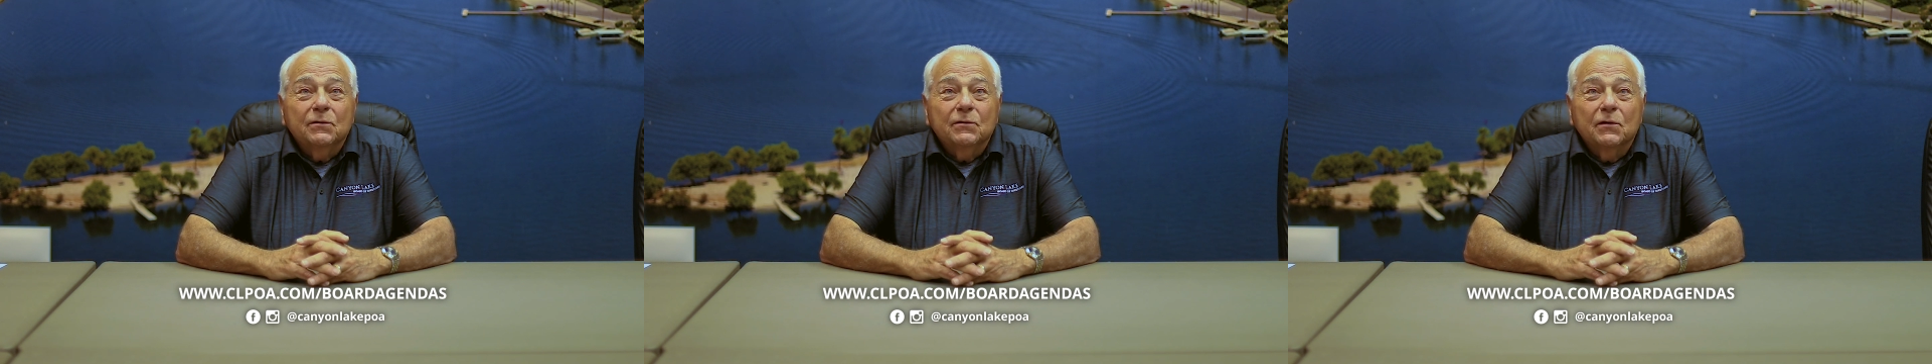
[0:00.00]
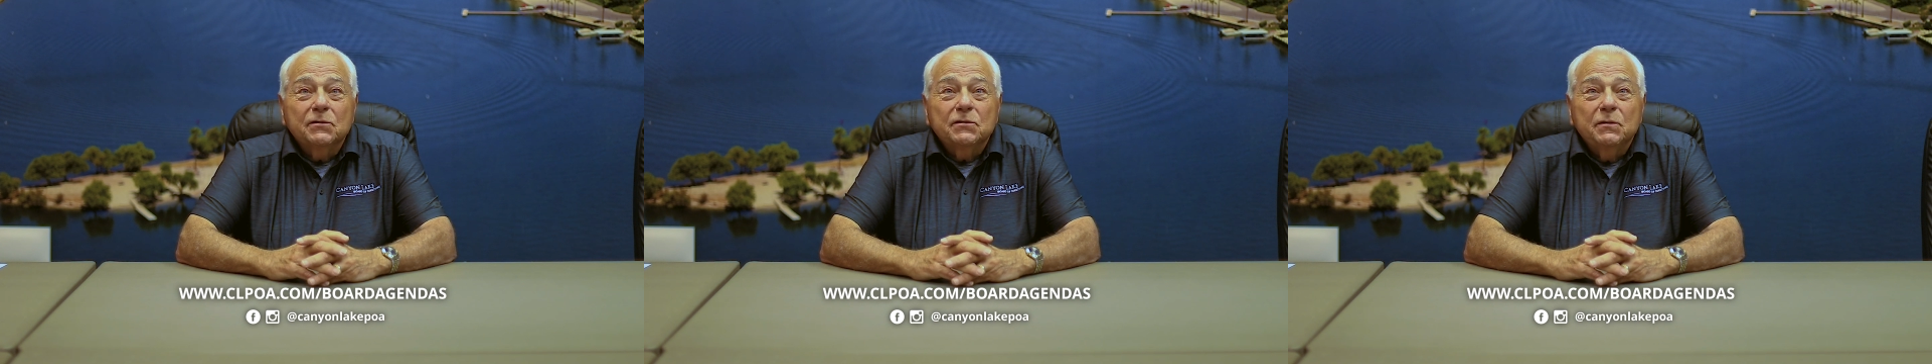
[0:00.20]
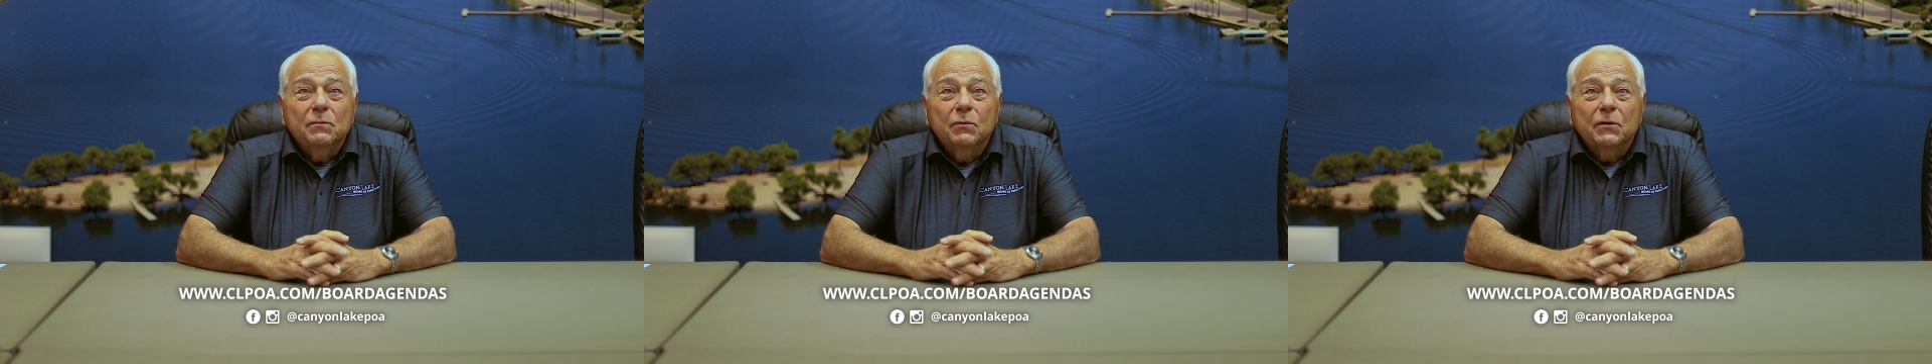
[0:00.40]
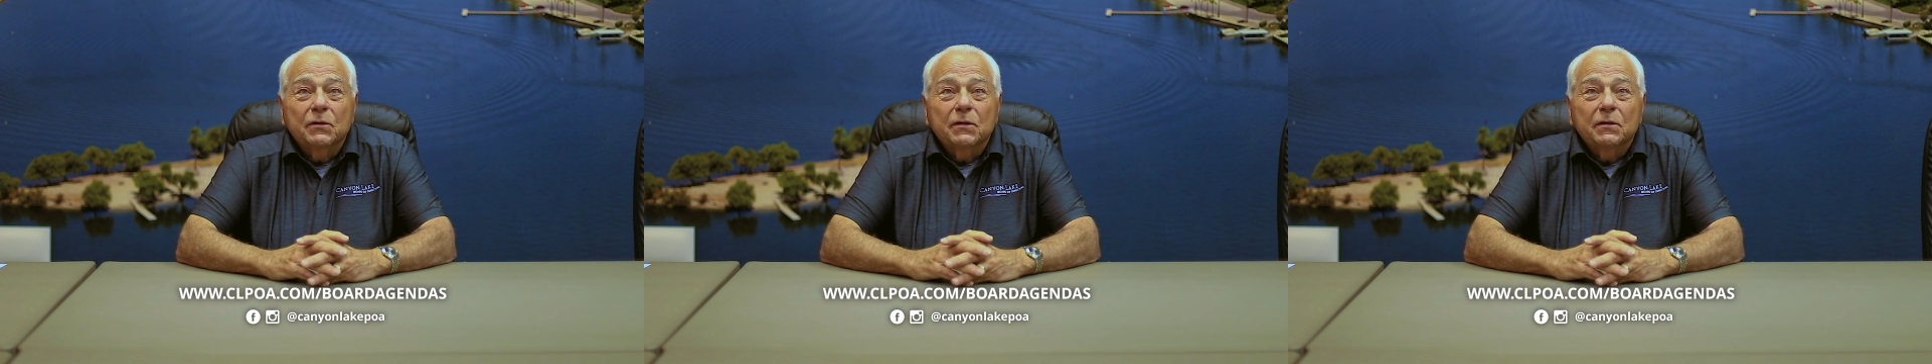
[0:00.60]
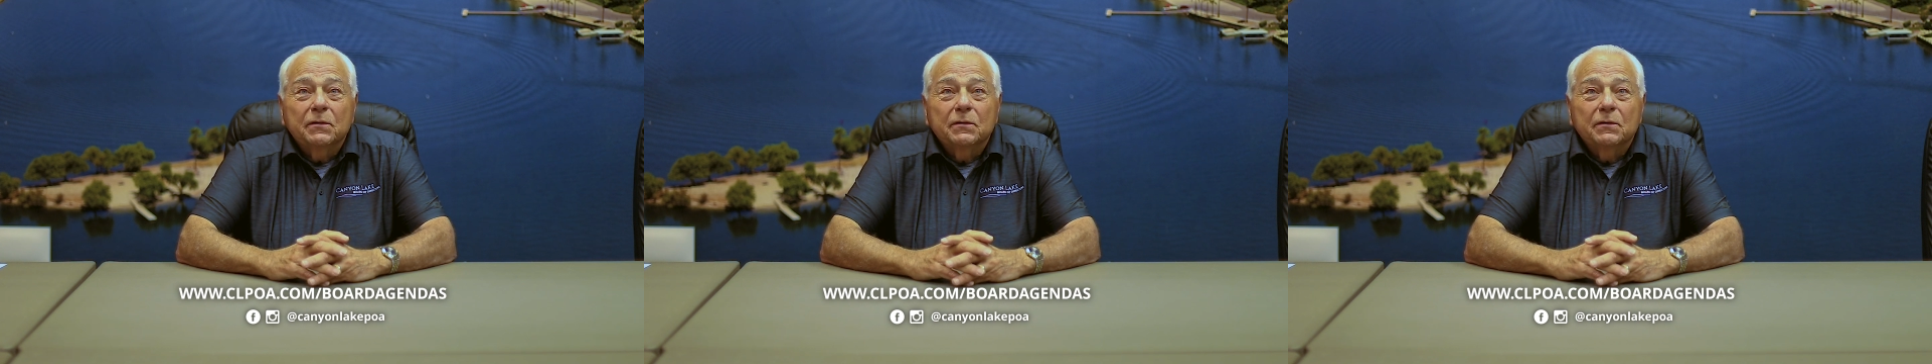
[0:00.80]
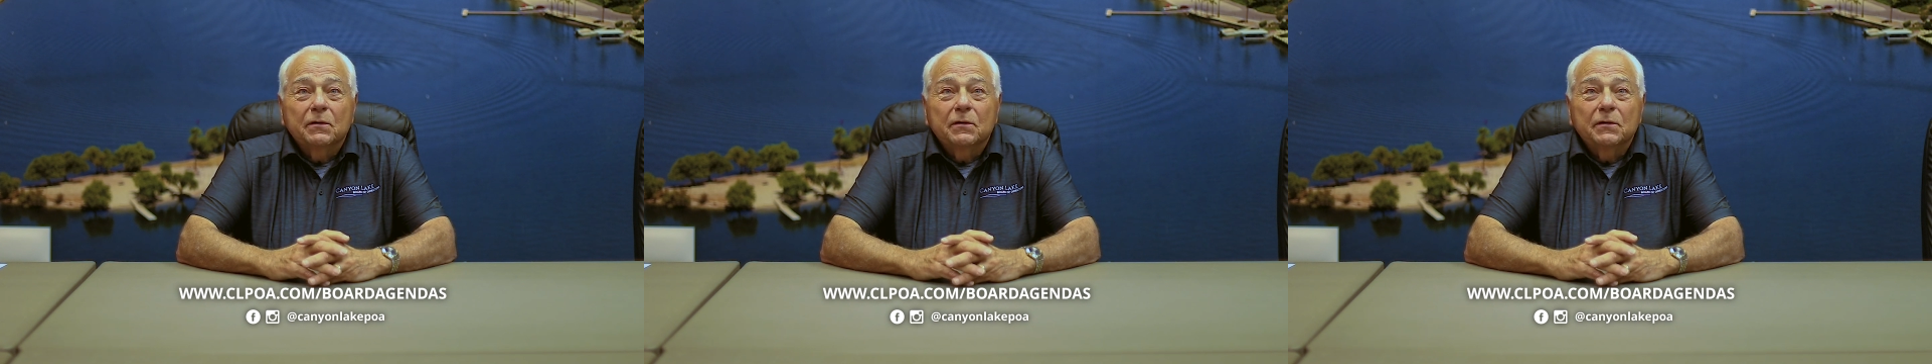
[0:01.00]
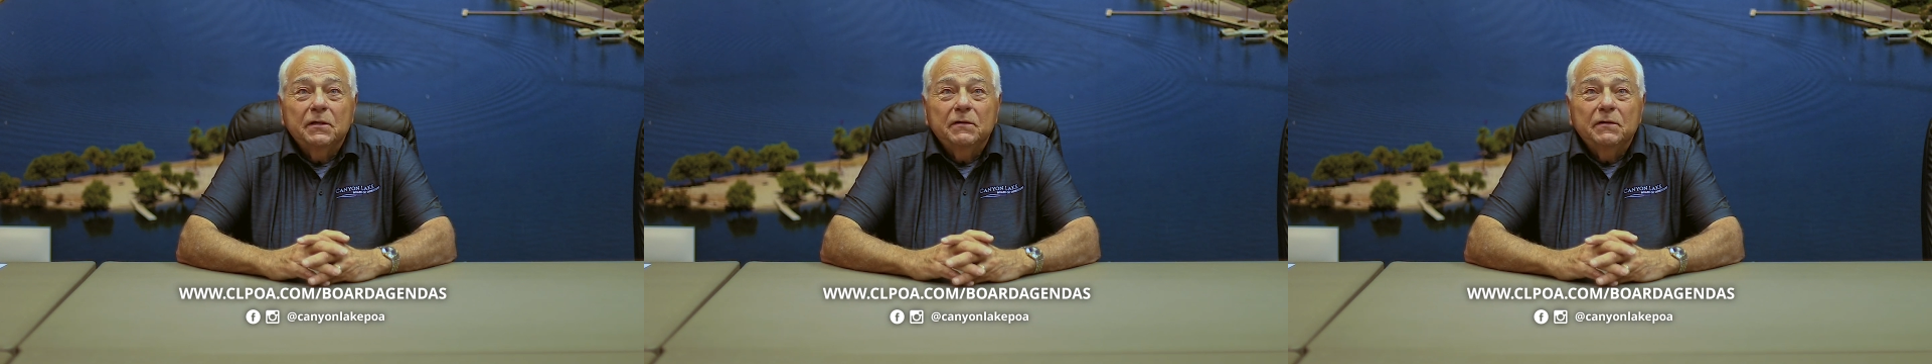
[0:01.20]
Darcy Burke, our